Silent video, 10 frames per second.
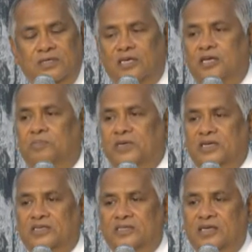
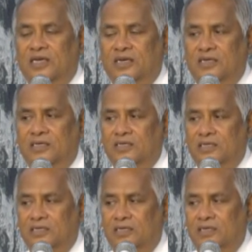keeping his head
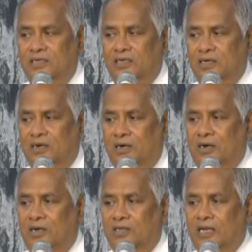
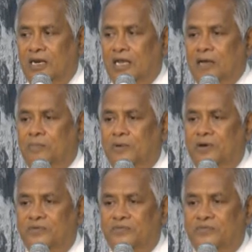on the lap
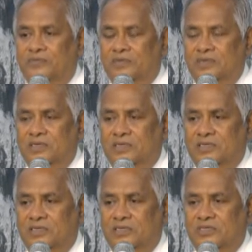of
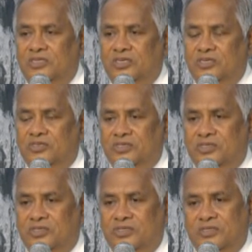
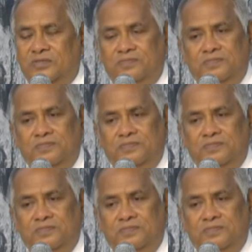Jesus.